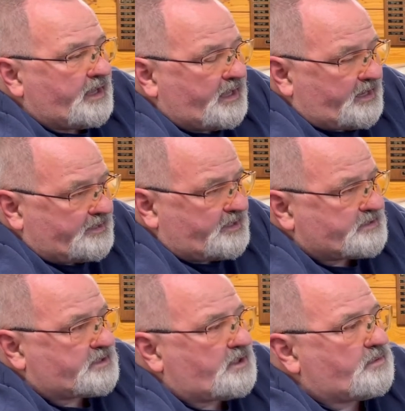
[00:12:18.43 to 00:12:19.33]
and it
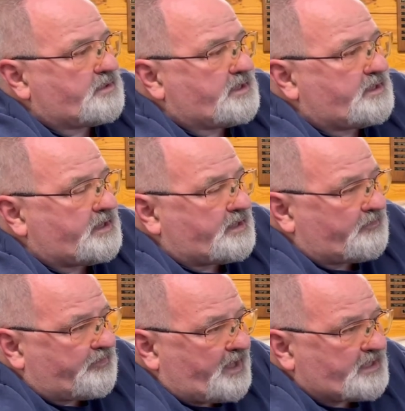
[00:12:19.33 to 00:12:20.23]
doesn't go in, and the
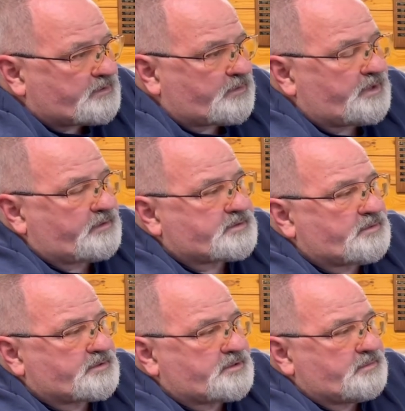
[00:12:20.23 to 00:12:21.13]
flags are where they're
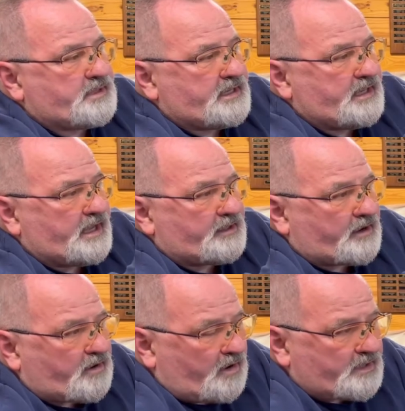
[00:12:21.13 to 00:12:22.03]
supposed to be, and the
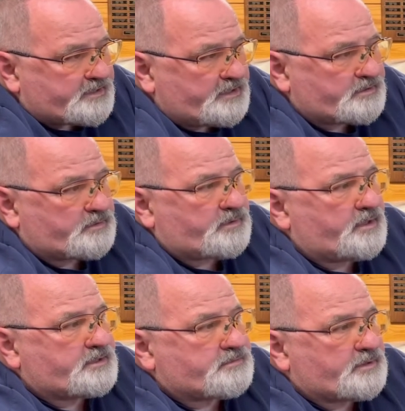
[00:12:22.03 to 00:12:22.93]
crosshairs are where
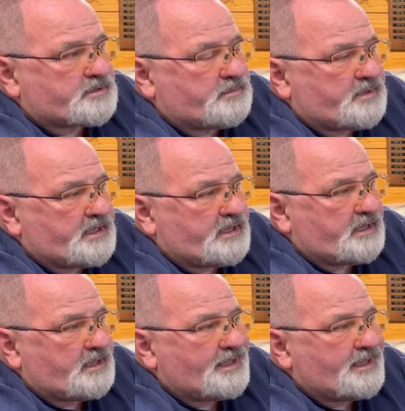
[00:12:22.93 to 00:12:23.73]
they're supposed to be,